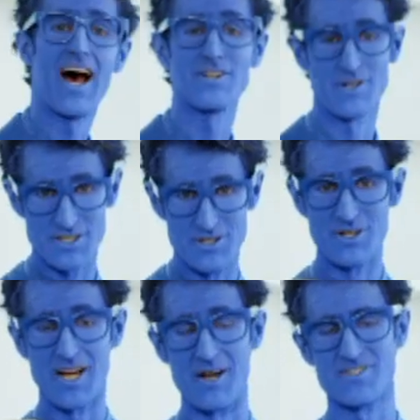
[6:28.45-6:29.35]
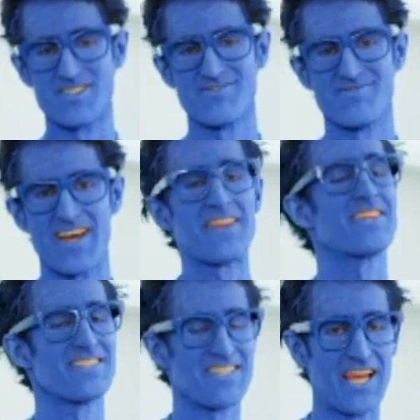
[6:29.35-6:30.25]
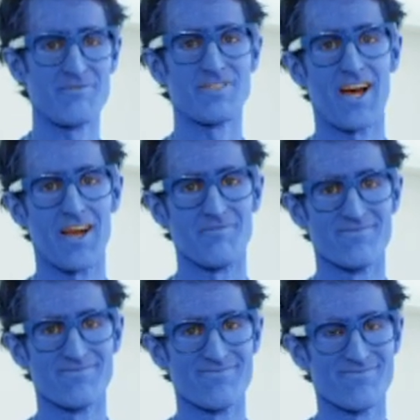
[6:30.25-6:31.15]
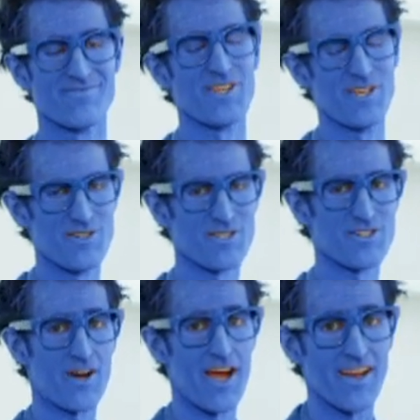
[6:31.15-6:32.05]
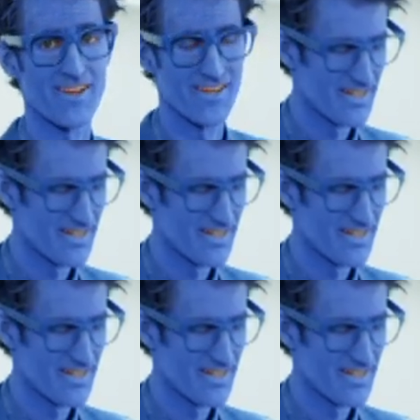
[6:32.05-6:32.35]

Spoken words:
I drink two cups at the same time. You should try it.